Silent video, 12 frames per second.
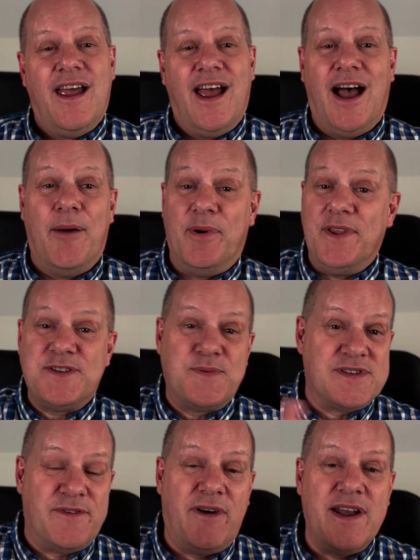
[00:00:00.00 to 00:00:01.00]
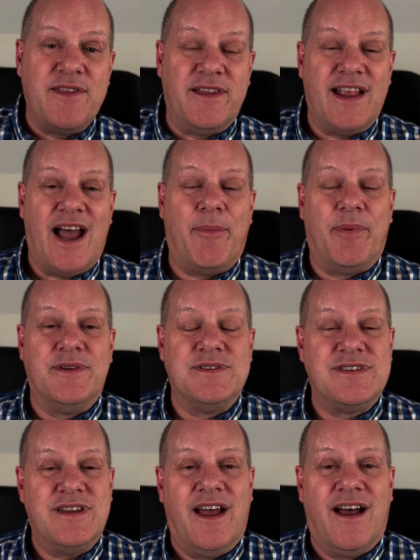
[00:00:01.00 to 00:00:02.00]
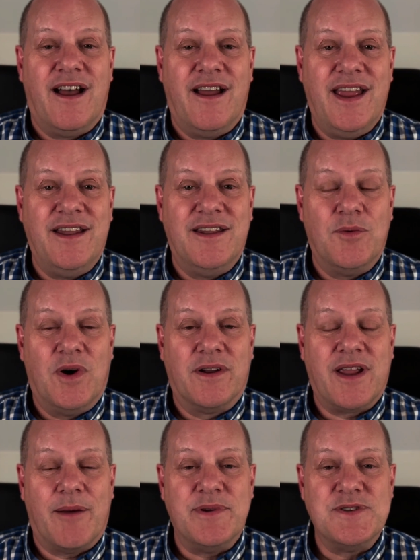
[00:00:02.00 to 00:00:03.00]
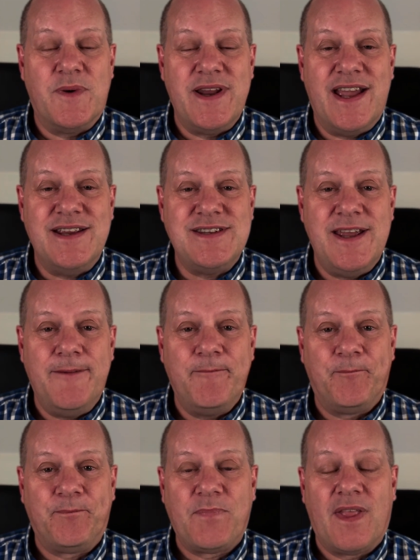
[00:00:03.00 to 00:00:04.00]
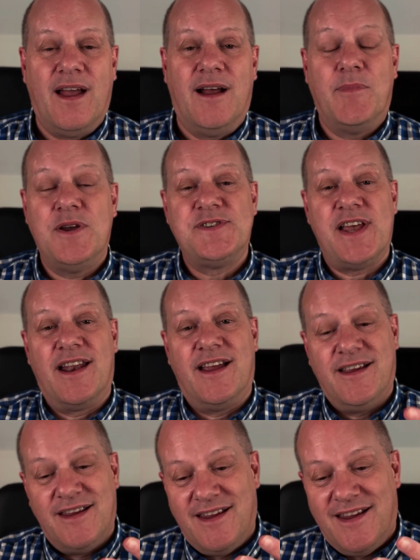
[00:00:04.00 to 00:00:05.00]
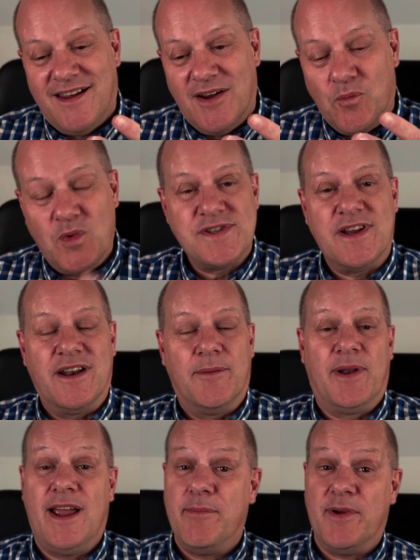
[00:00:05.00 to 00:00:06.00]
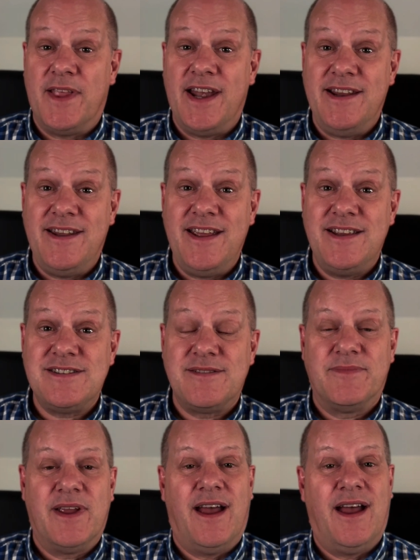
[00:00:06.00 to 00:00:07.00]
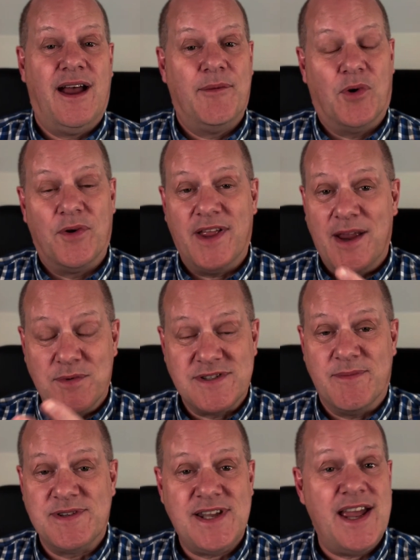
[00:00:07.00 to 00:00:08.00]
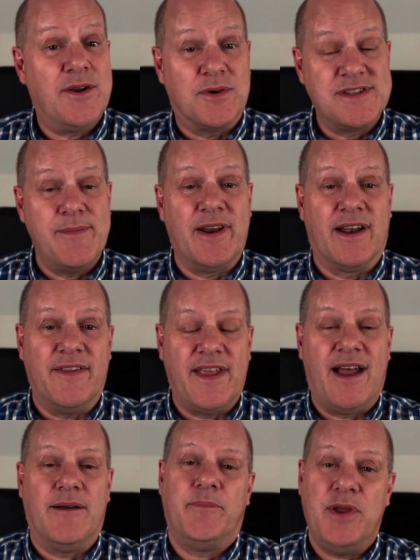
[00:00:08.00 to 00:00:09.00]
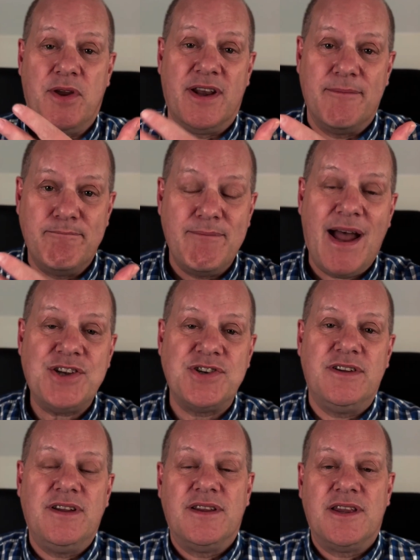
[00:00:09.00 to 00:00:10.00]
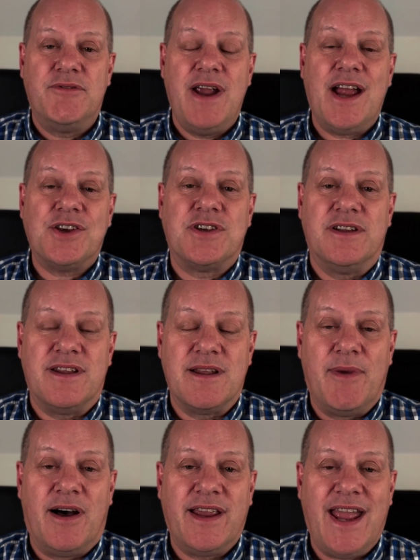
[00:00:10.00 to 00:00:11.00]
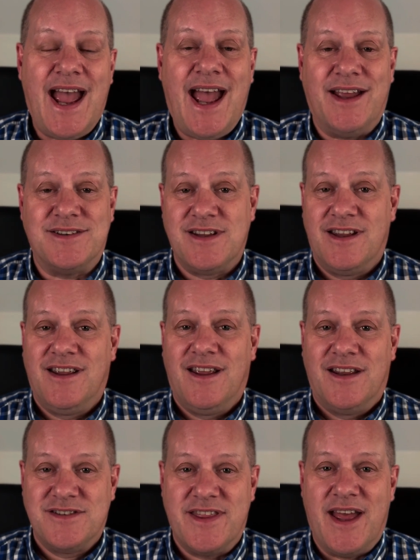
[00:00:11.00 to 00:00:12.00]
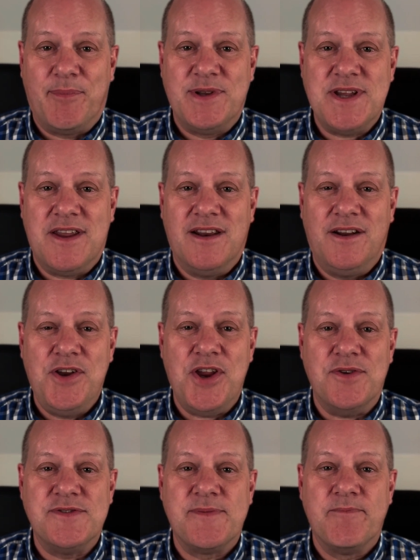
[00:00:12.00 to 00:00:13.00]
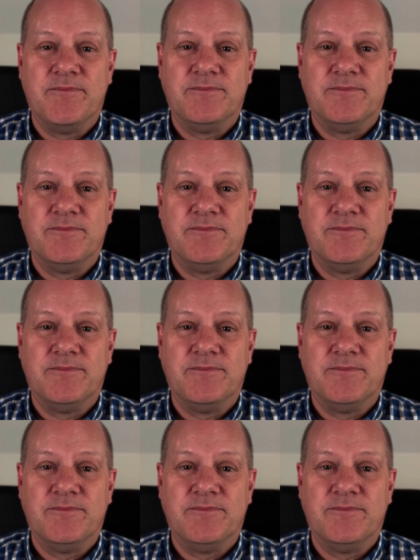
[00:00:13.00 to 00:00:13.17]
But this was a funny thing that happened in the World Cup in 2018. Mo Salah wasn't going to play, but then he did, or it was a mistake or something like that. But you can imagine the reaction that the market had to that particular news.